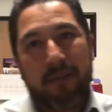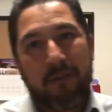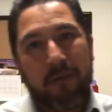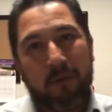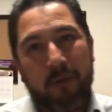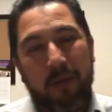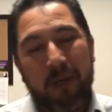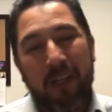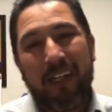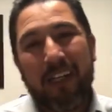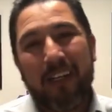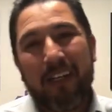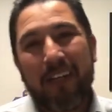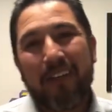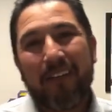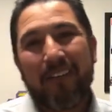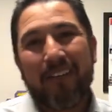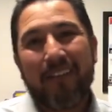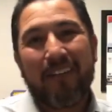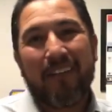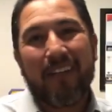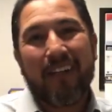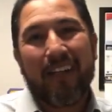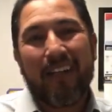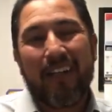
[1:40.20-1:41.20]
What
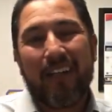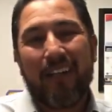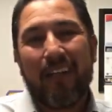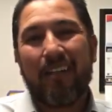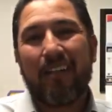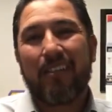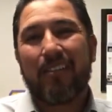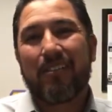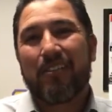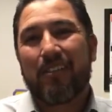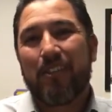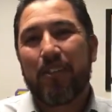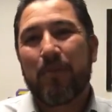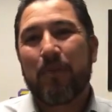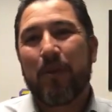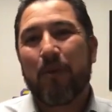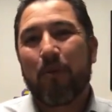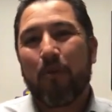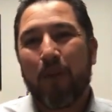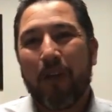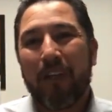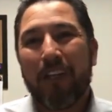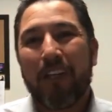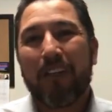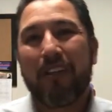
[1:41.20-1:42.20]
other
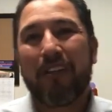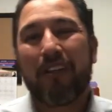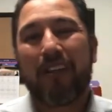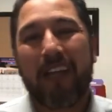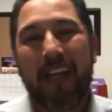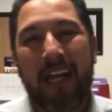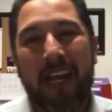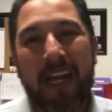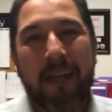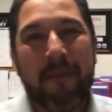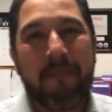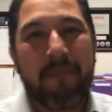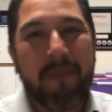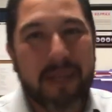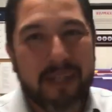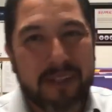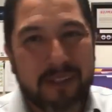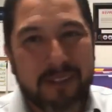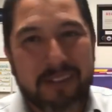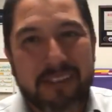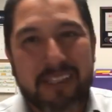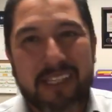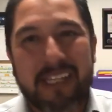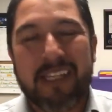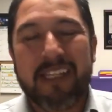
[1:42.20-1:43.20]
what other
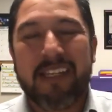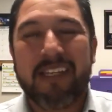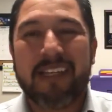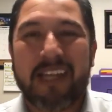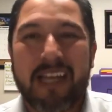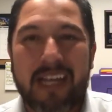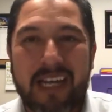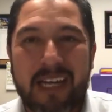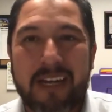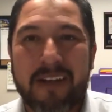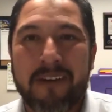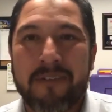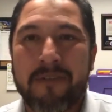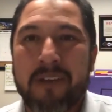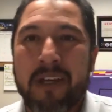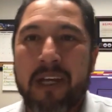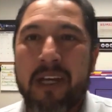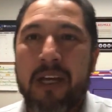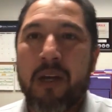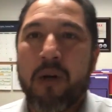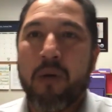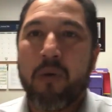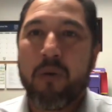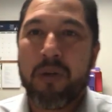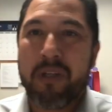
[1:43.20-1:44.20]
nightmares can you have
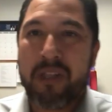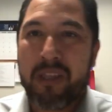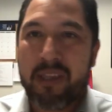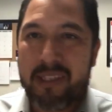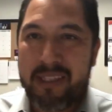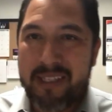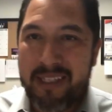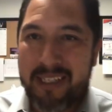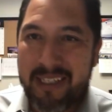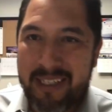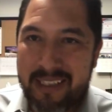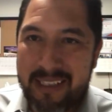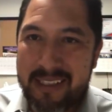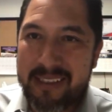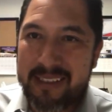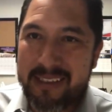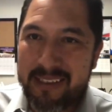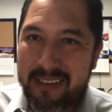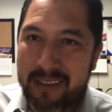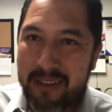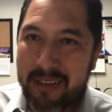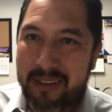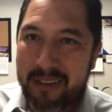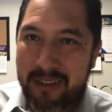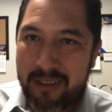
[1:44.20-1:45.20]
with
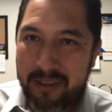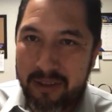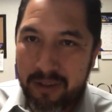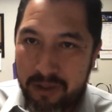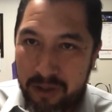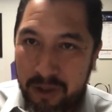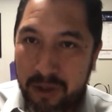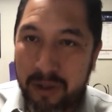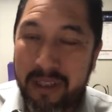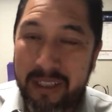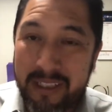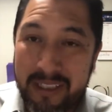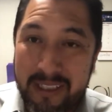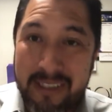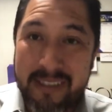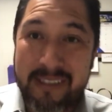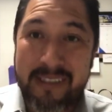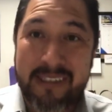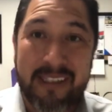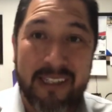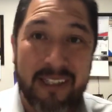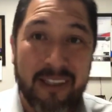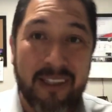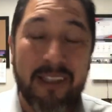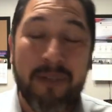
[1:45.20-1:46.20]
tenants during the
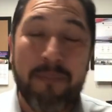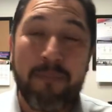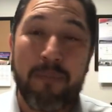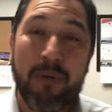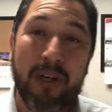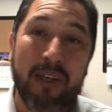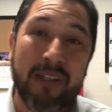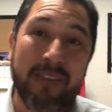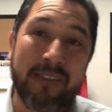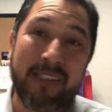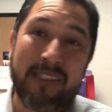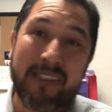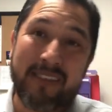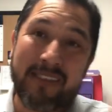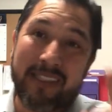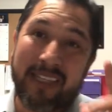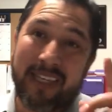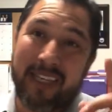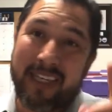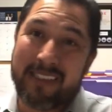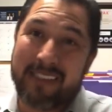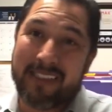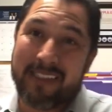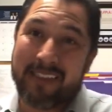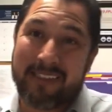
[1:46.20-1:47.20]
selling process
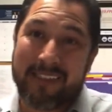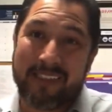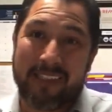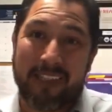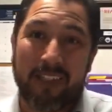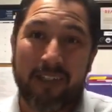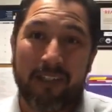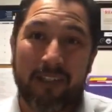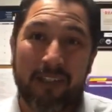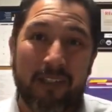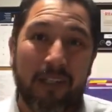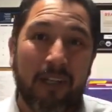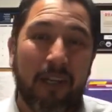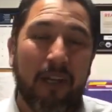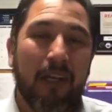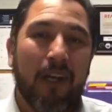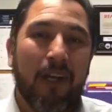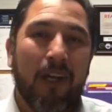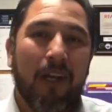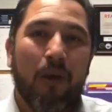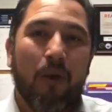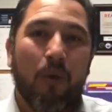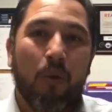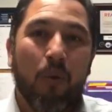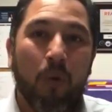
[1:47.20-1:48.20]
as a seller?
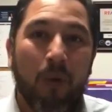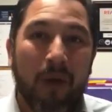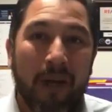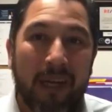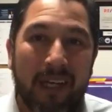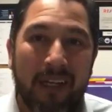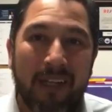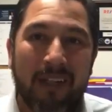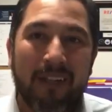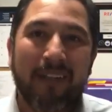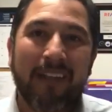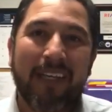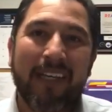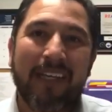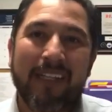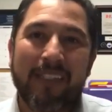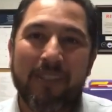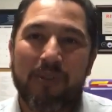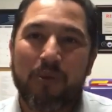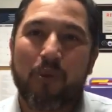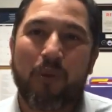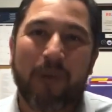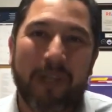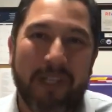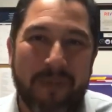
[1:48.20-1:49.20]
Well,
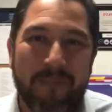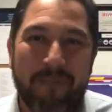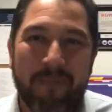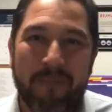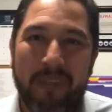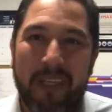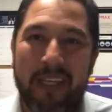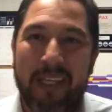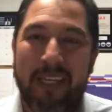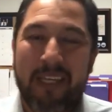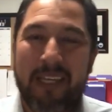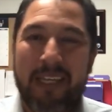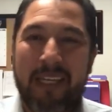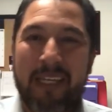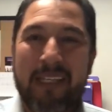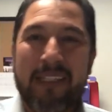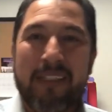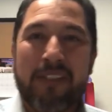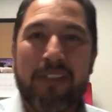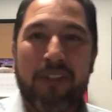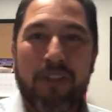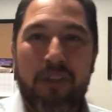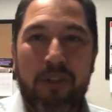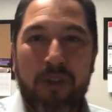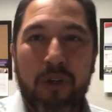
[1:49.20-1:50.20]
guess what?
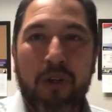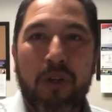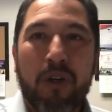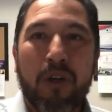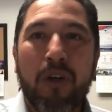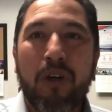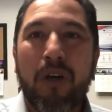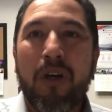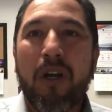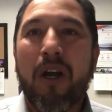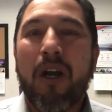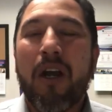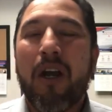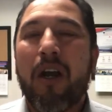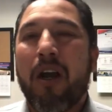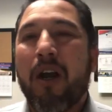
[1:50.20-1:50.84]
It's your